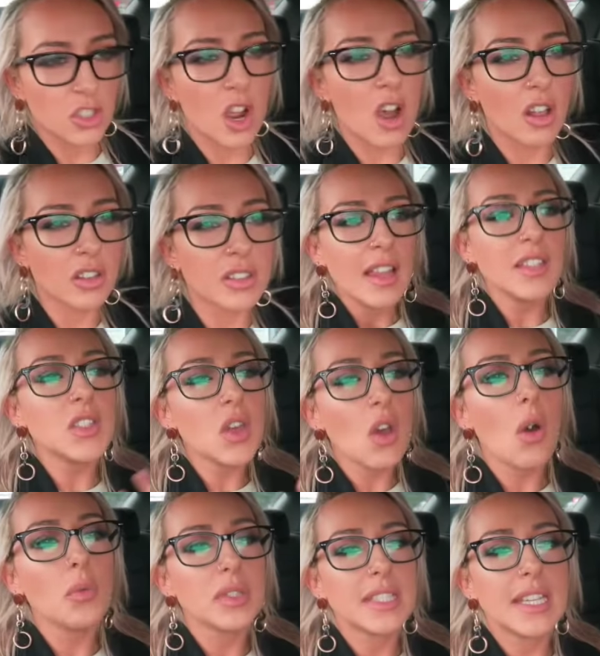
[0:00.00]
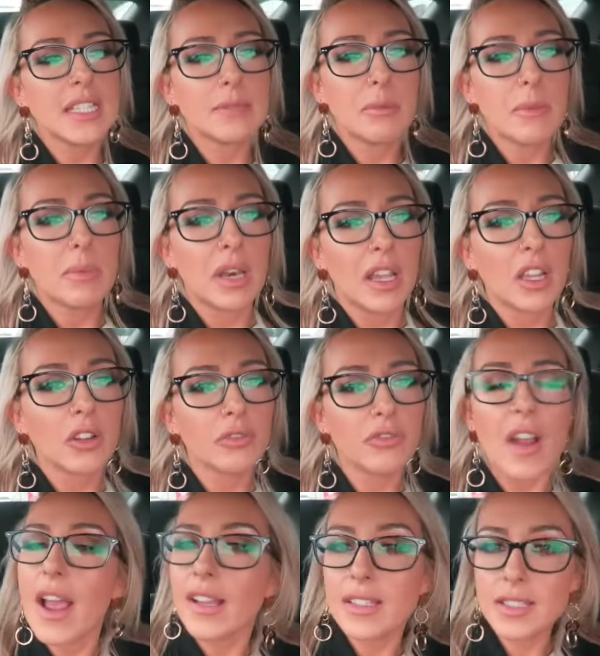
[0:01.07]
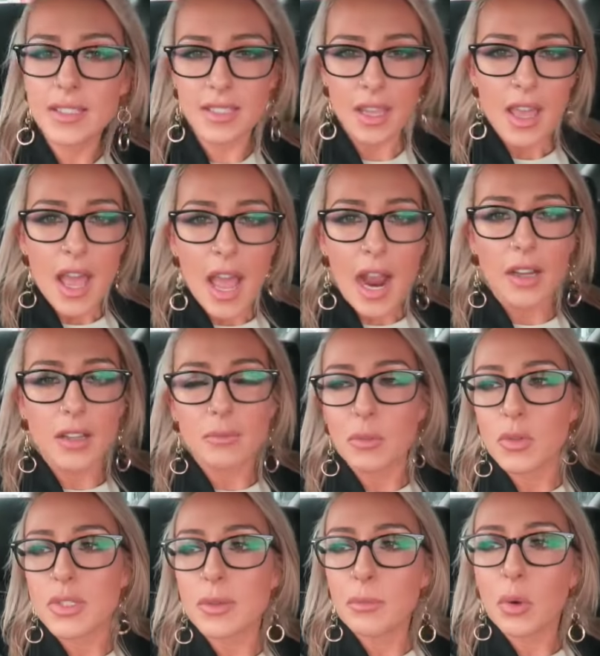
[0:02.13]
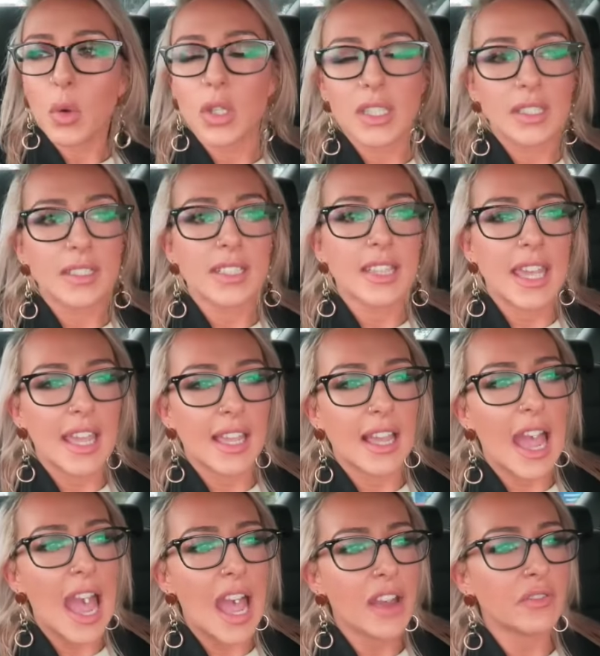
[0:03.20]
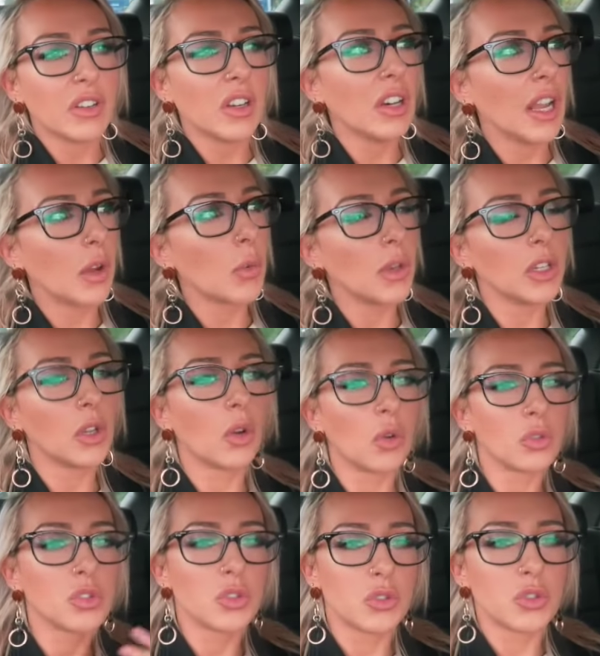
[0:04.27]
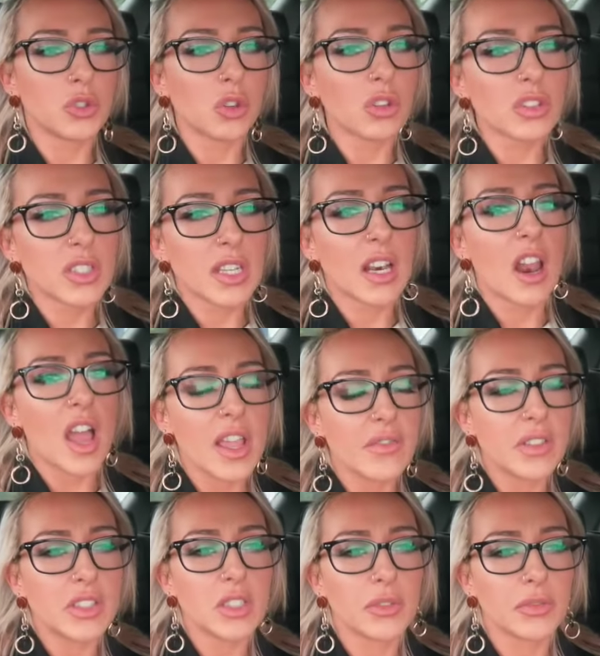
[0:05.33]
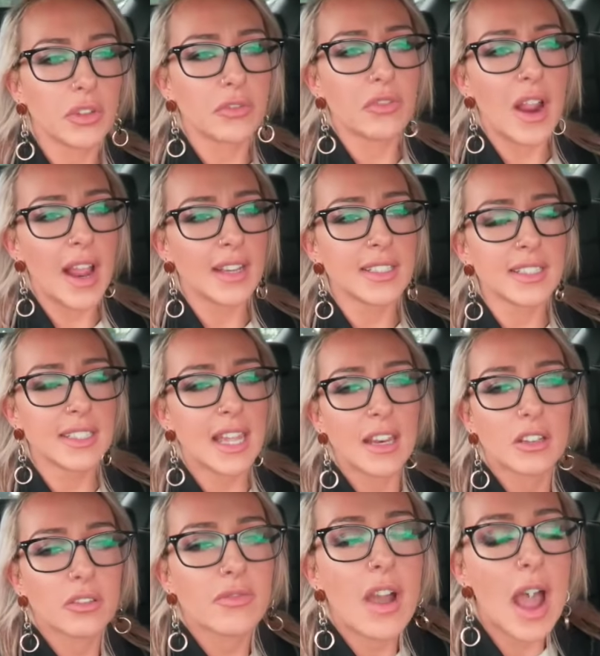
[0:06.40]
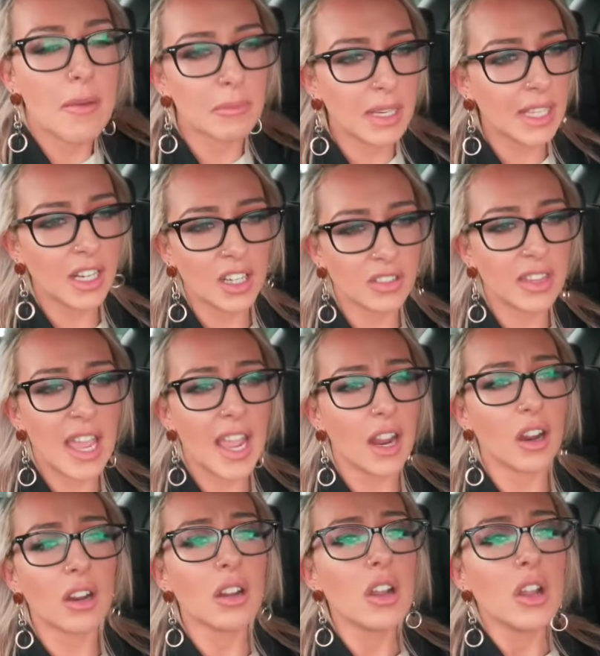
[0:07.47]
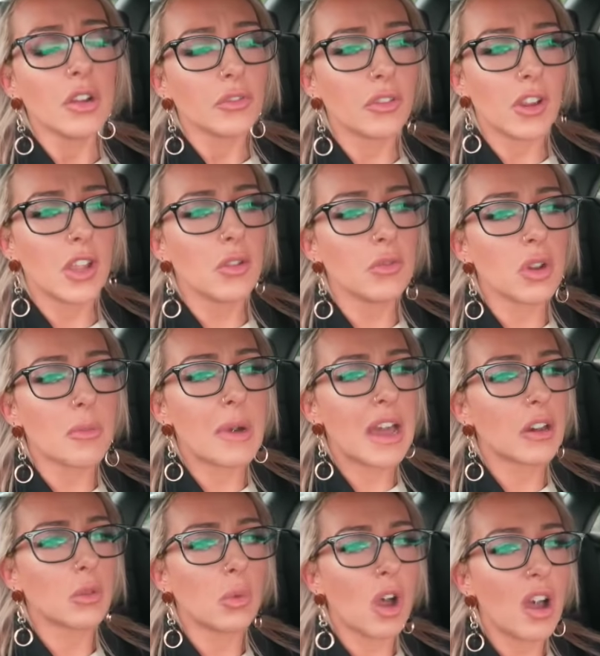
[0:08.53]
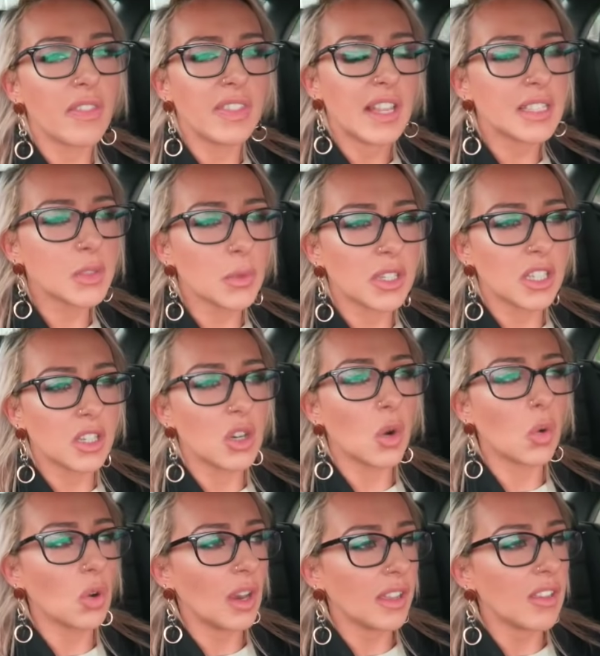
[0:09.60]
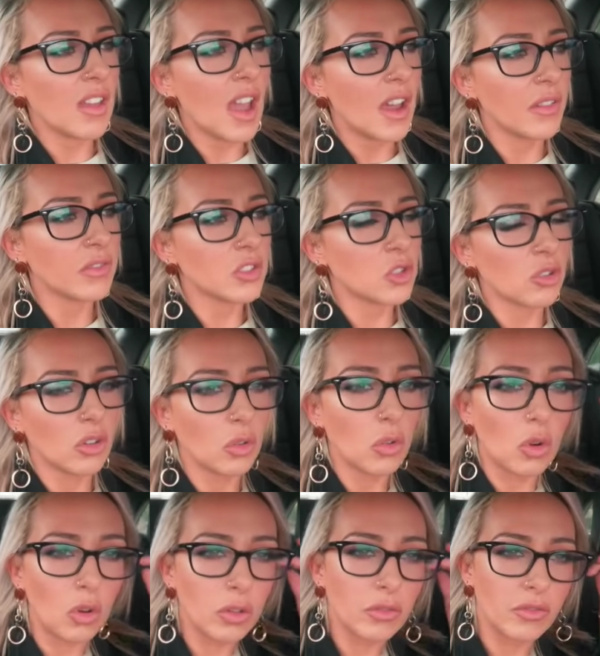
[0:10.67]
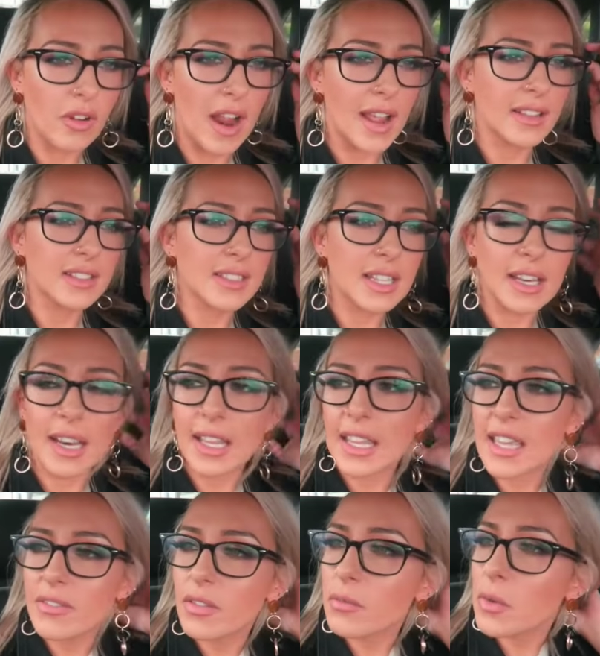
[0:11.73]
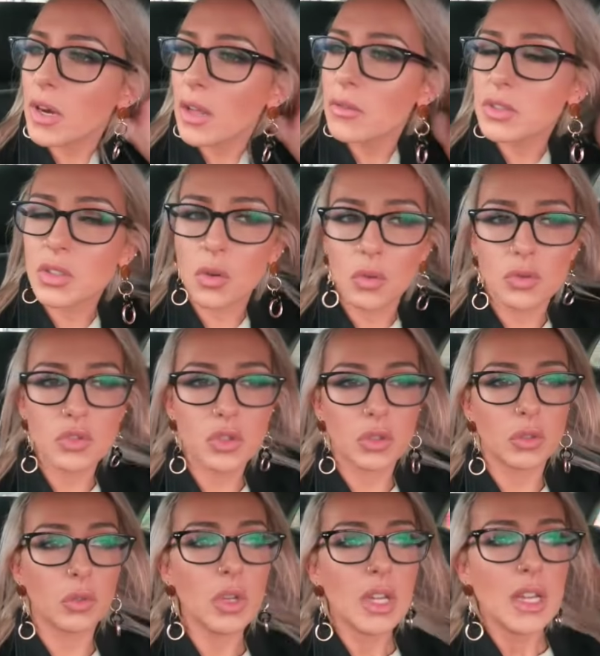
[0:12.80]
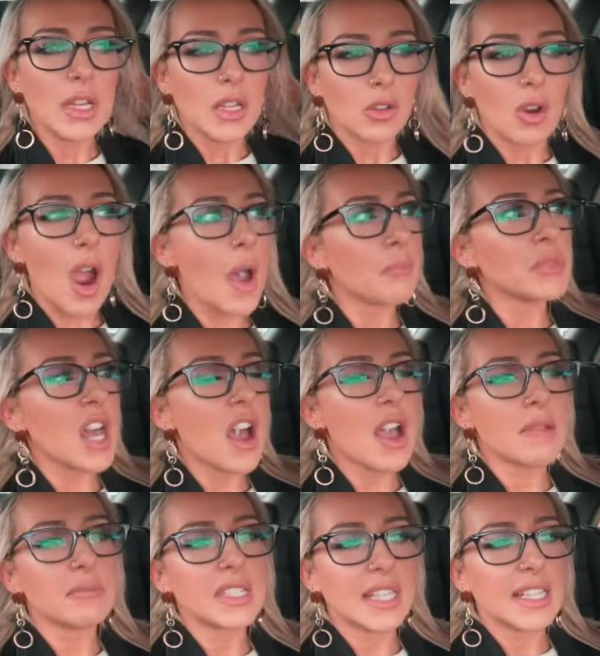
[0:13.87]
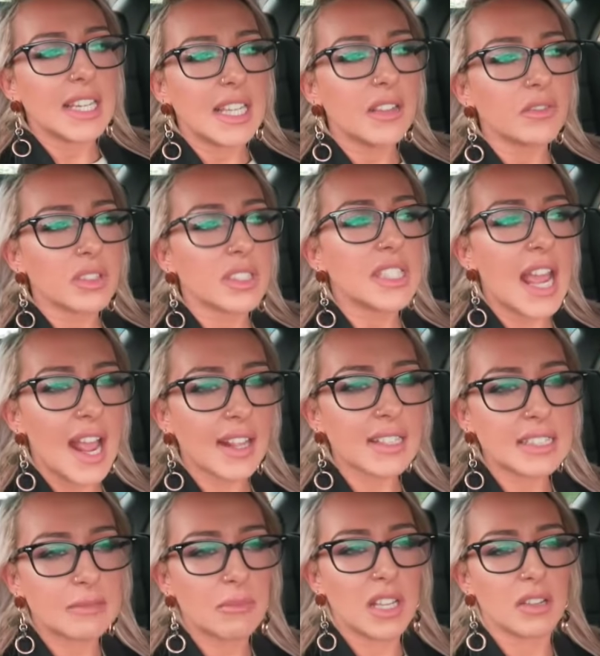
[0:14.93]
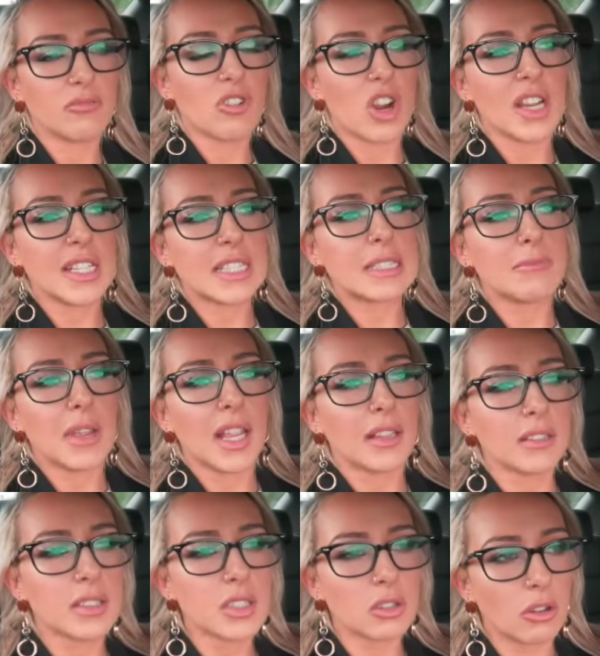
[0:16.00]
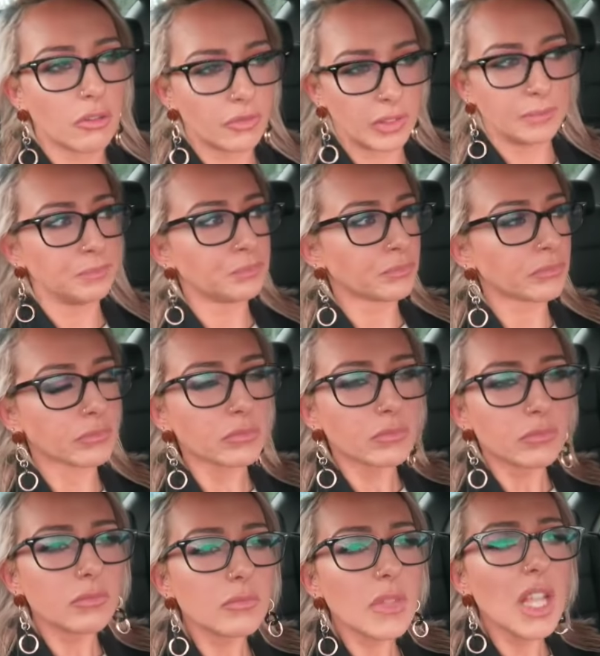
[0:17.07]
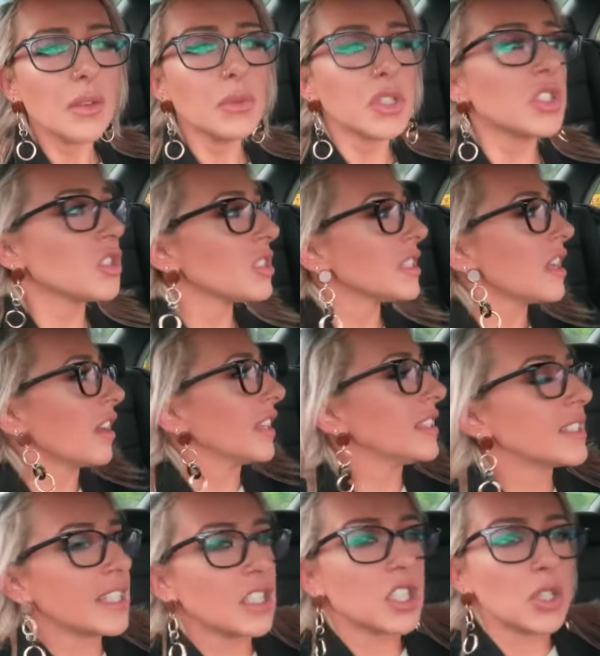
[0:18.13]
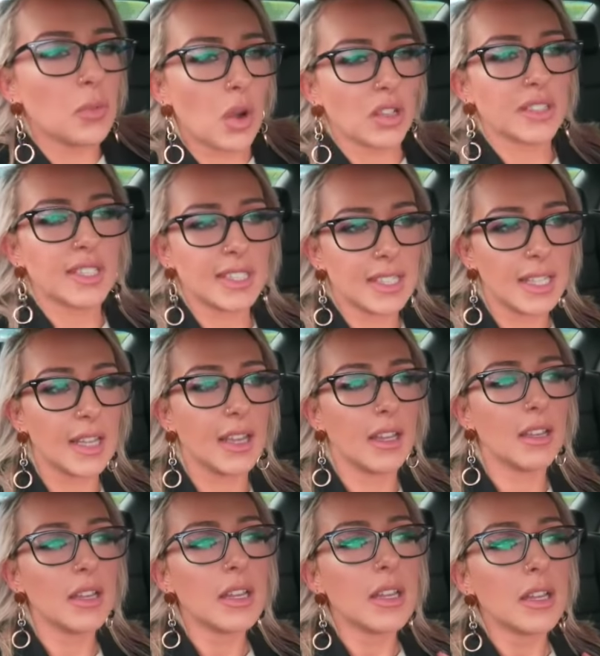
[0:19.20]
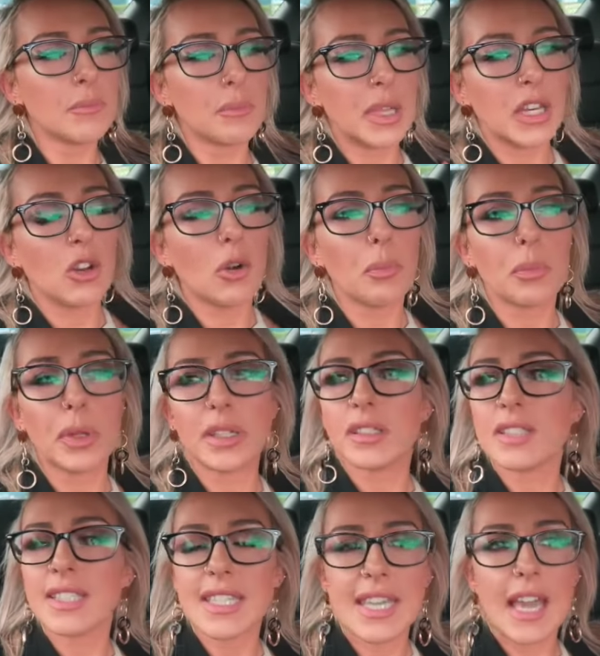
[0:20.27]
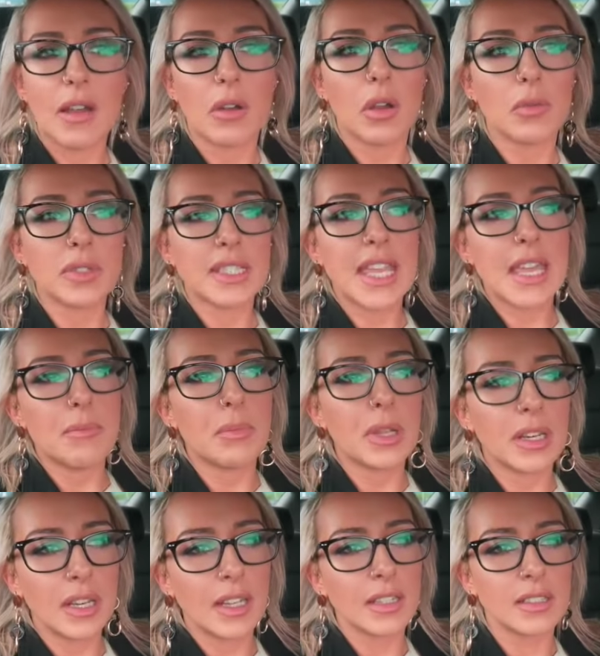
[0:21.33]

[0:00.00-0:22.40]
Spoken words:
John. That's what I always say to people, like, your friends are the most important thing ever. Like when you go through struggles in life and stuff, your friends and your family are there for you no matter what. And that's when you know, like, you have true good friends. And like, even when I was going through crap times, like Neve was texting me and writing to me and stuff, and it was just nice that she wanted to meet up and see how I was keeping.